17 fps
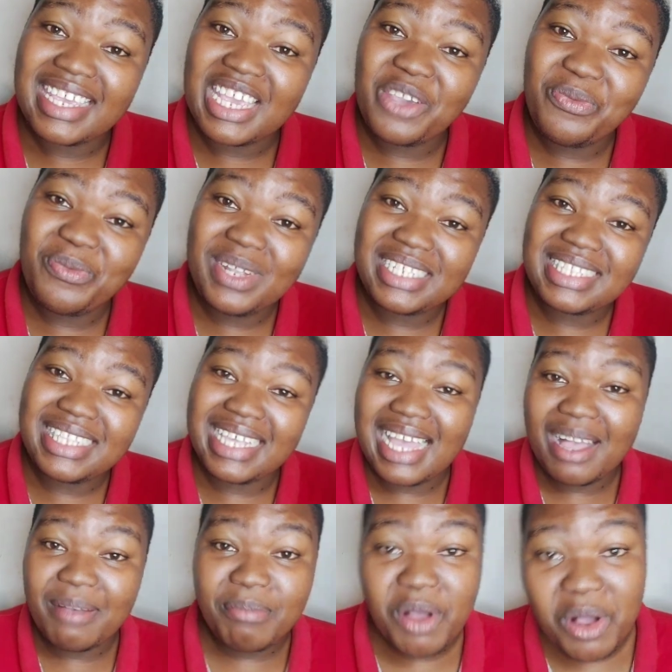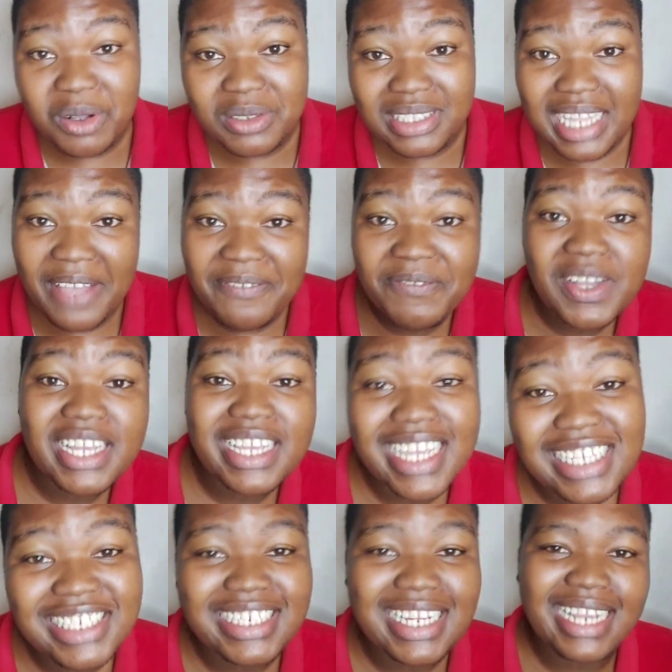Can we stay up all night
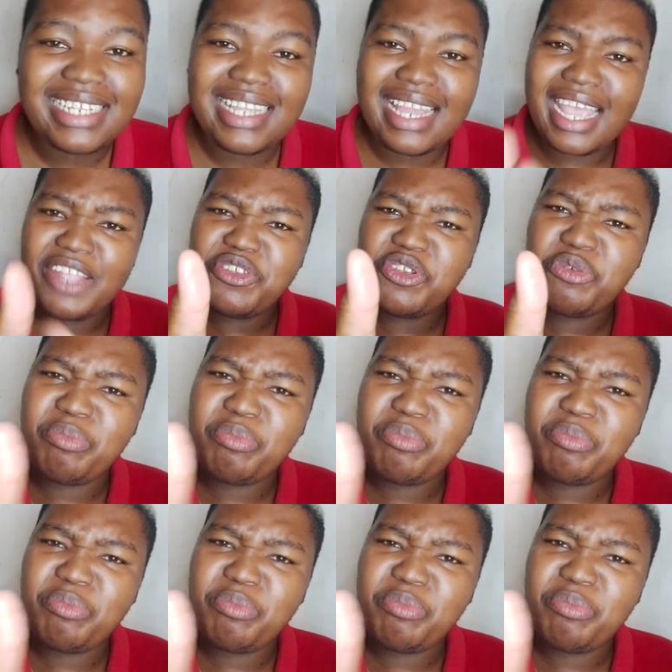like a jet lag?